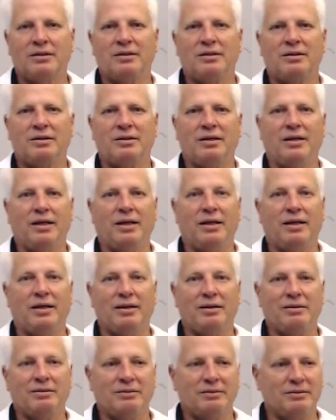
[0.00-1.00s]

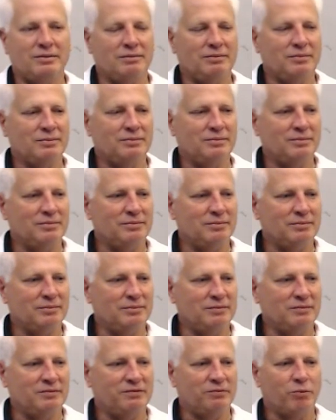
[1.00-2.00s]
and
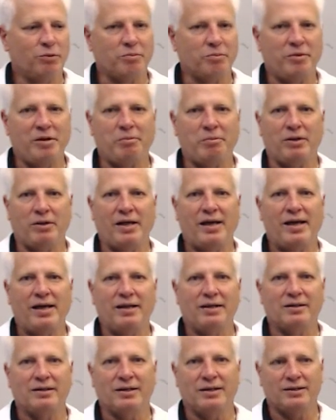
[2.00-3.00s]
4 people
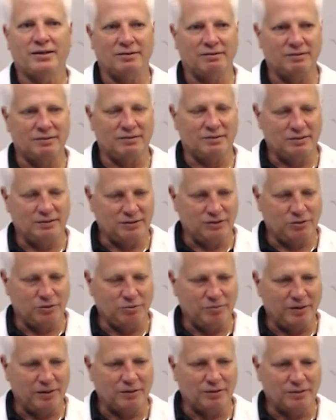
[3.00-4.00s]
had like the
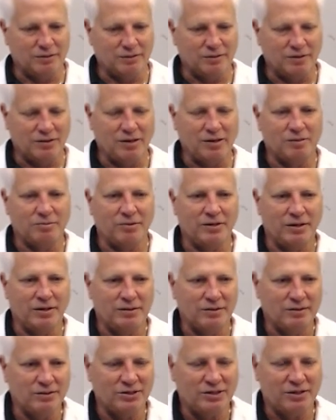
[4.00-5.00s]
2-barrel
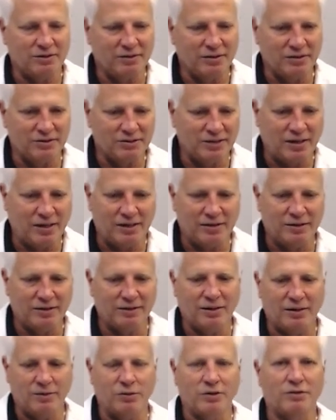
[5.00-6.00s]
carburetor generators down there and
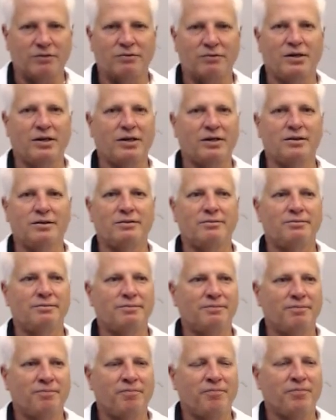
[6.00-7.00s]
they wouldn't run.
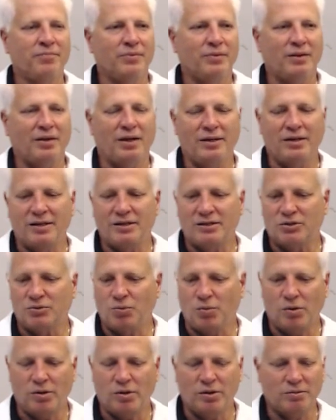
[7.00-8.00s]
And they
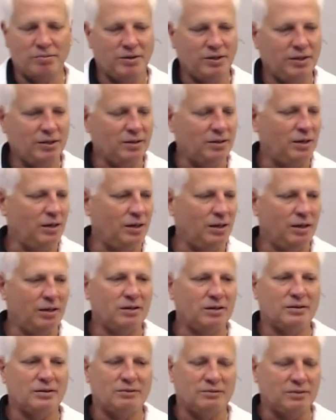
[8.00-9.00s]
swore to me,
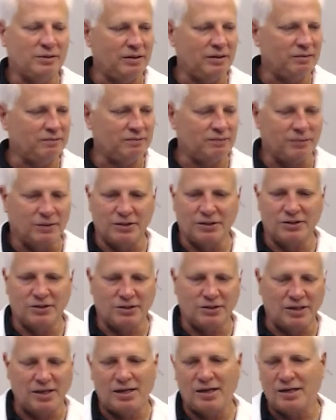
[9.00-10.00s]
oh, we have 1-inch
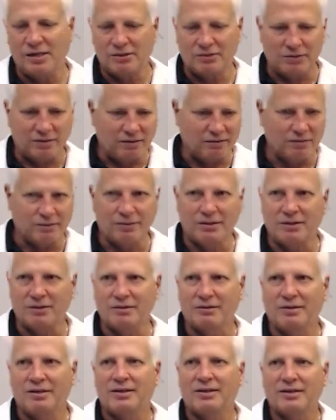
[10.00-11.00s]
lines, whatever it was.
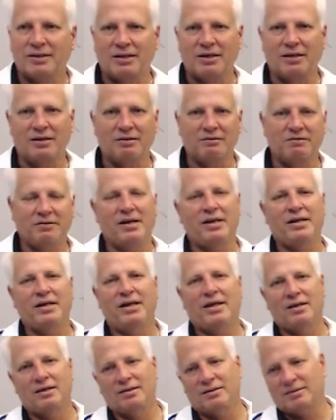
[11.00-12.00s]
Come to find
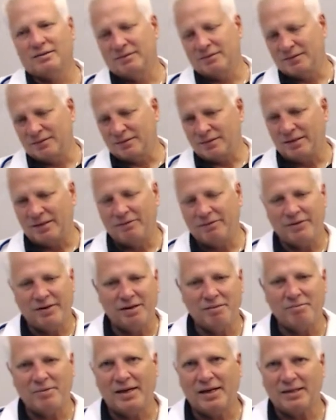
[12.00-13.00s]
out, they
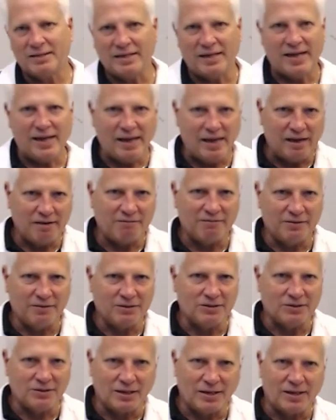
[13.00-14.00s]
ran back to
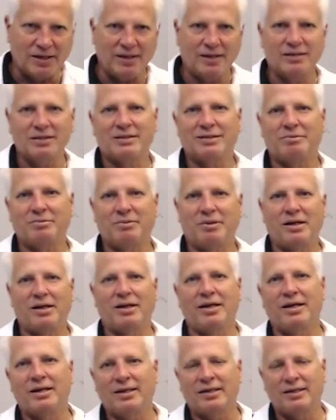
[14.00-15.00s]
1/2-inch lines
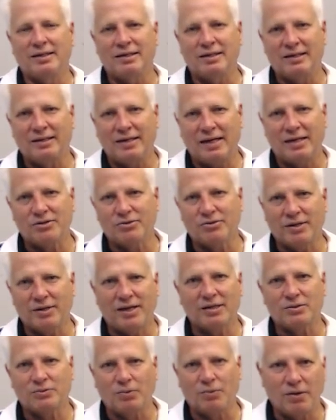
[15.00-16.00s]
supplying a natural
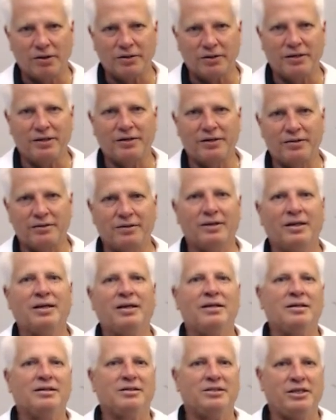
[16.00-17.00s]
gas water heater,
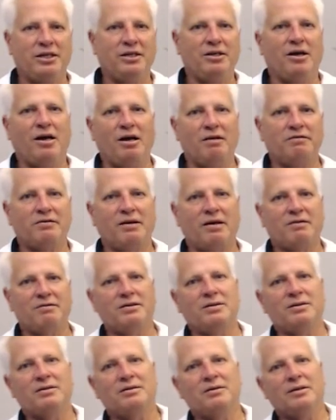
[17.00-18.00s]
teed off of
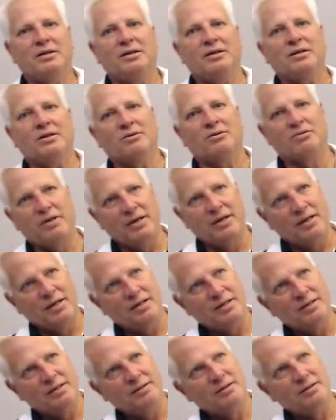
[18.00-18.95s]
it, ran